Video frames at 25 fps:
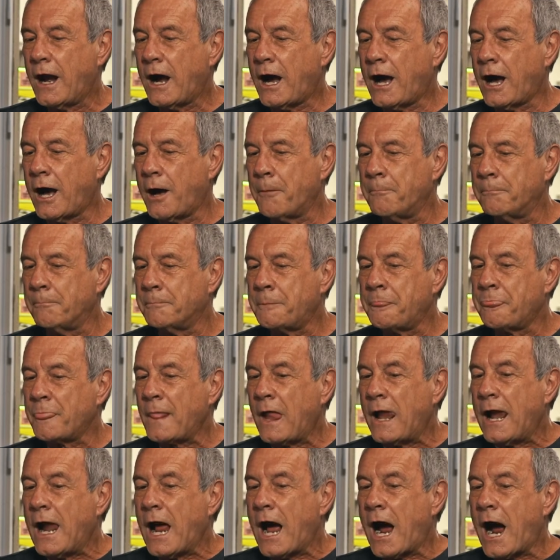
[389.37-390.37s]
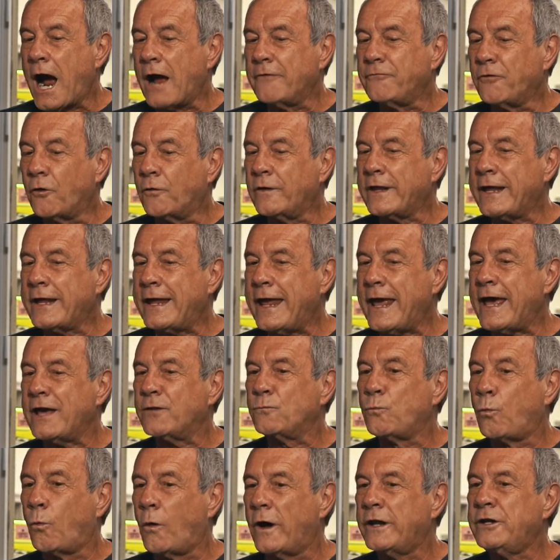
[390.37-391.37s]
I've only
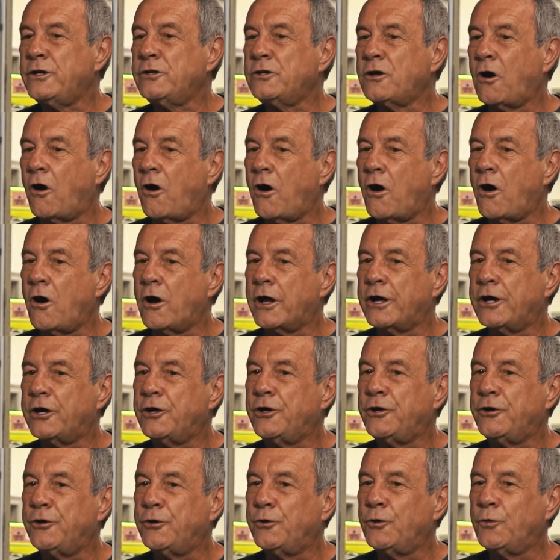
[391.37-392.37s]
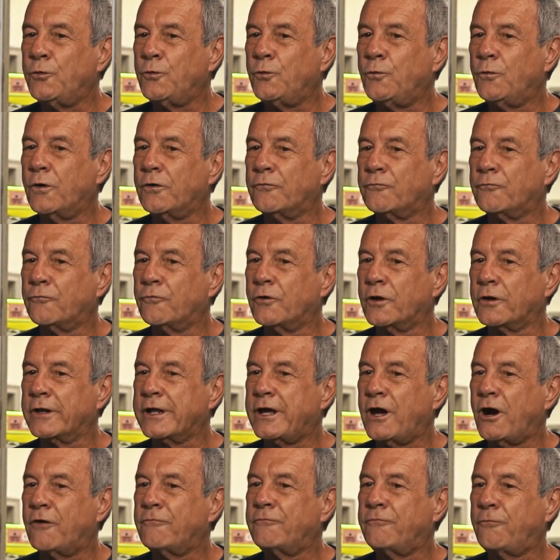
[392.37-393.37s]
had one dog who
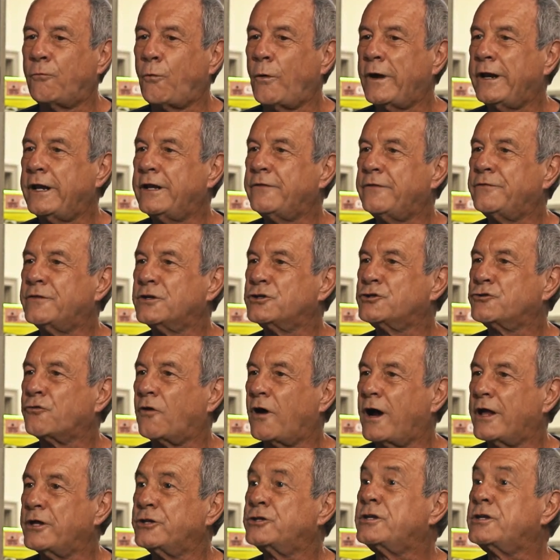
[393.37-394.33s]
really avoided the dry.